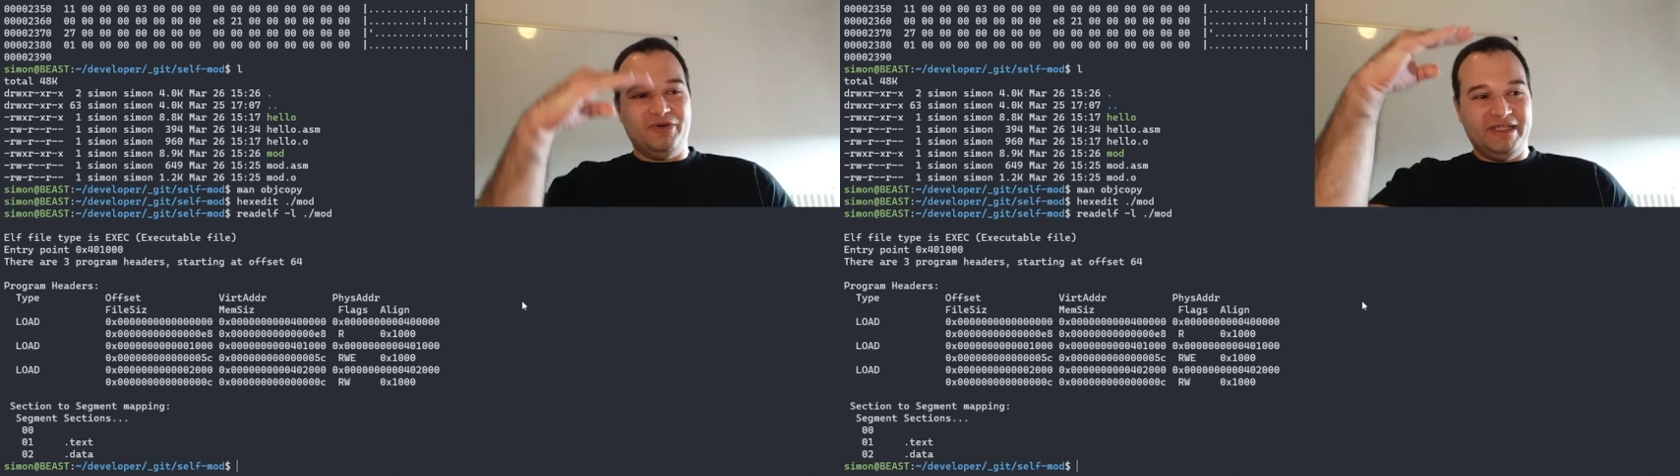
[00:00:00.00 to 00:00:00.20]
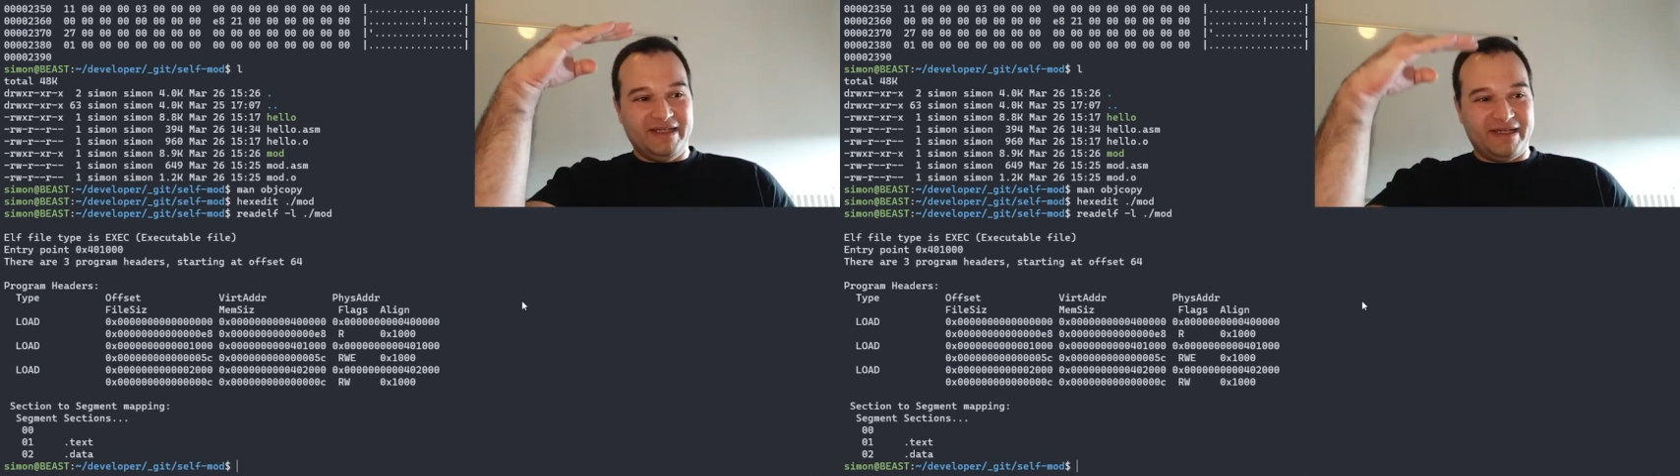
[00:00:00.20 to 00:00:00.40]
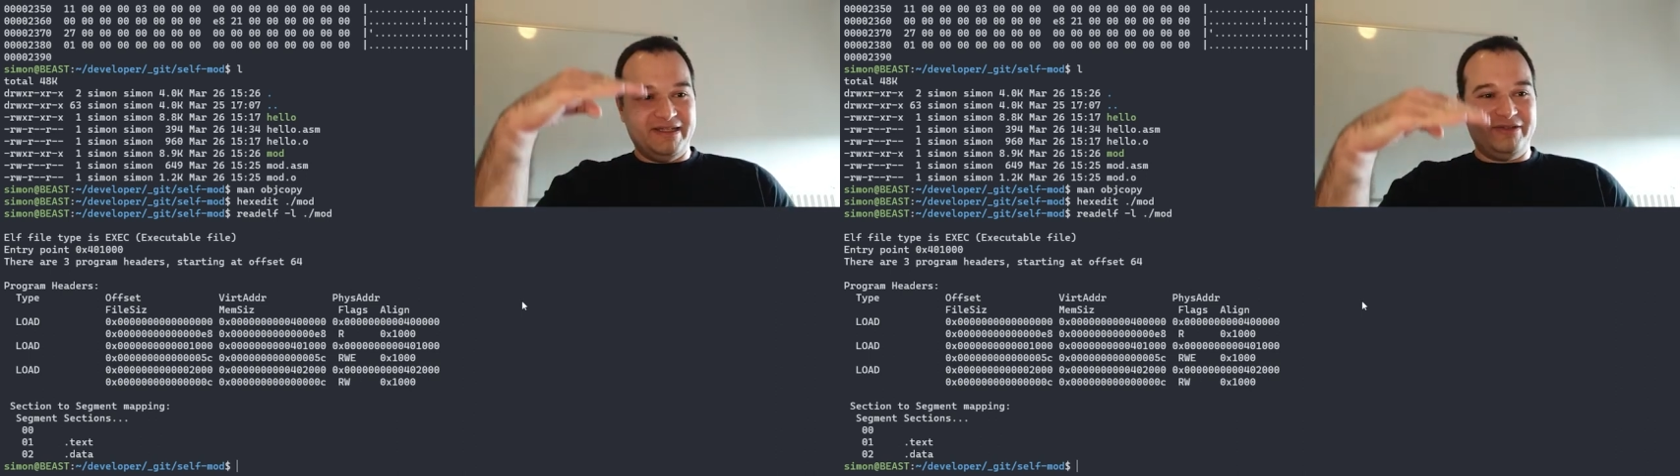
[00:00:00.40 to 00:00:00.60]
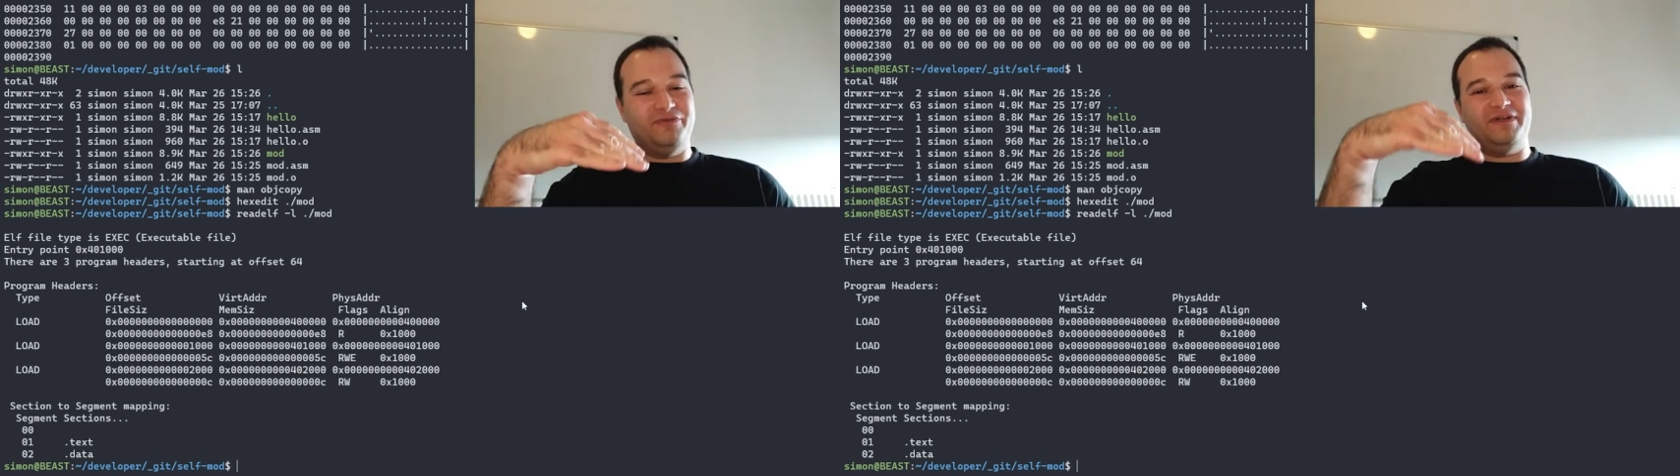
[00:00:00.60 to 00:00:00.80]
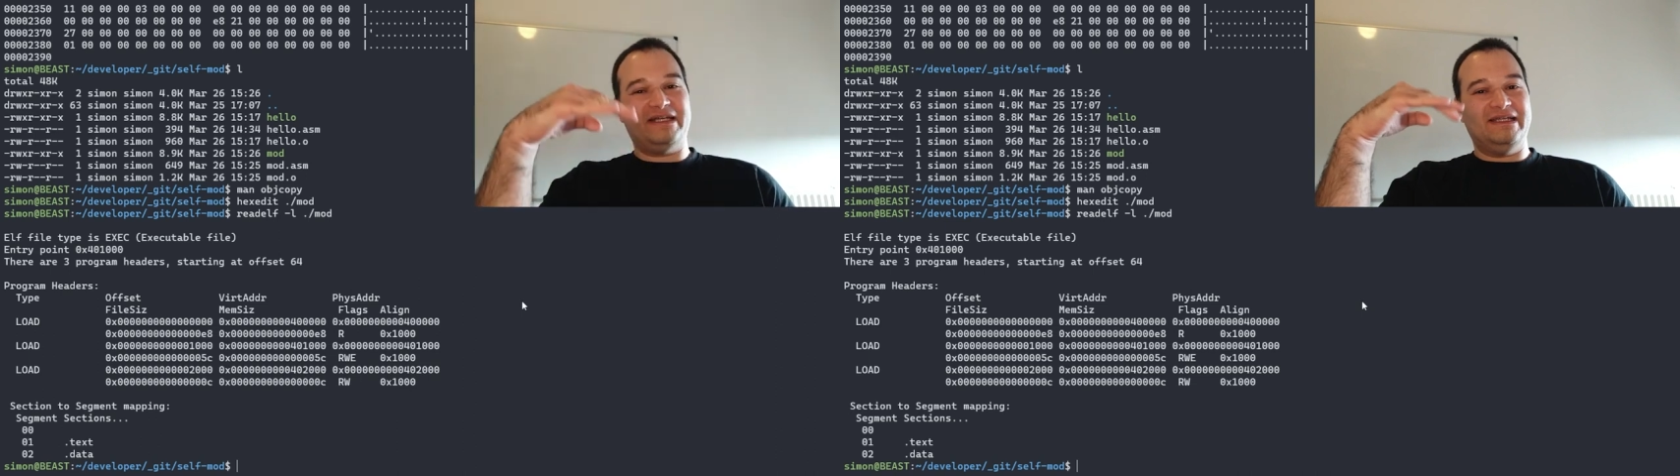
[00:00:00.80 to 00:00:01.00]
iterate
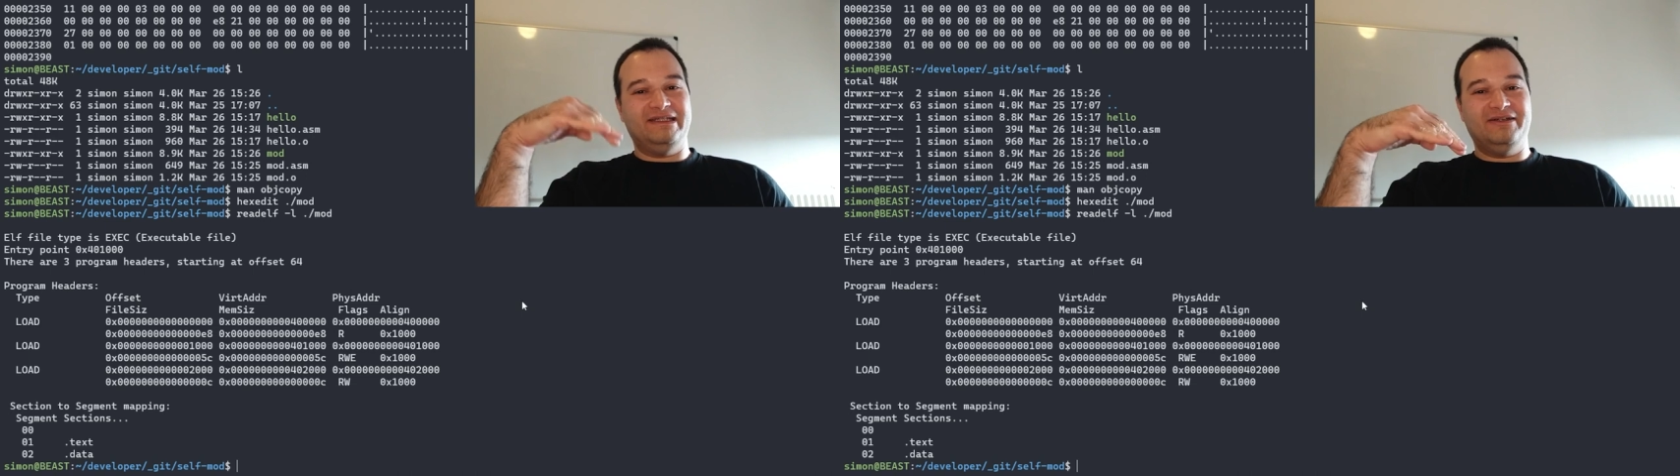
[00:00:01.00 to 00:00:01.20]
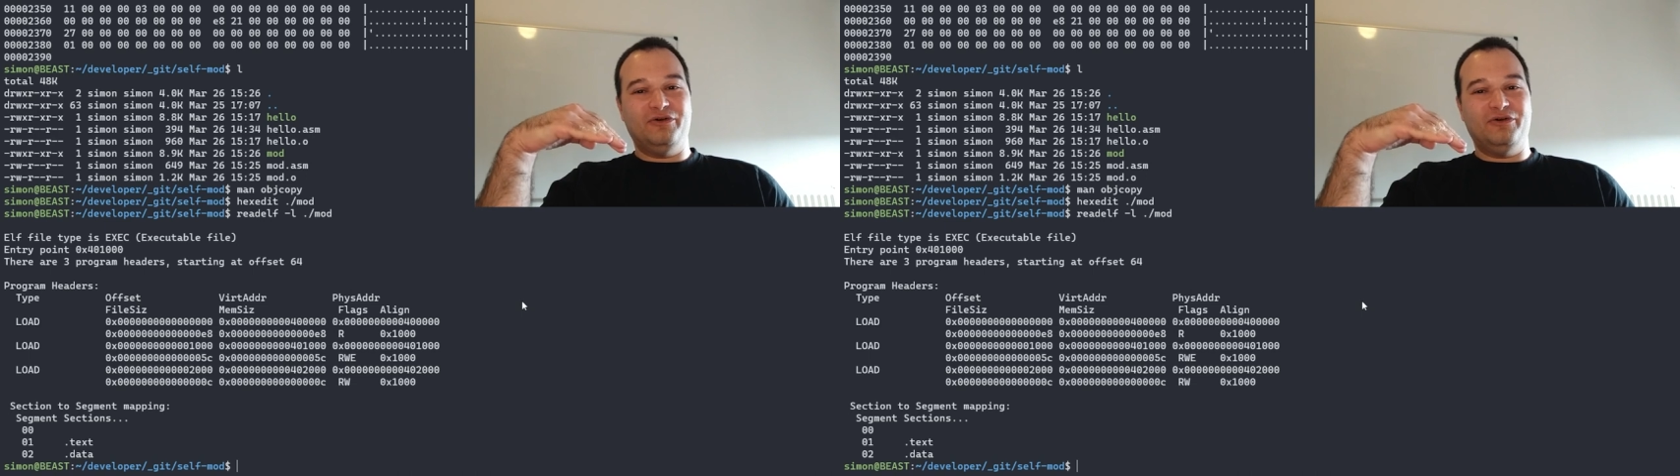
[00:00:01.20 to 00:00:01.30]
over uh,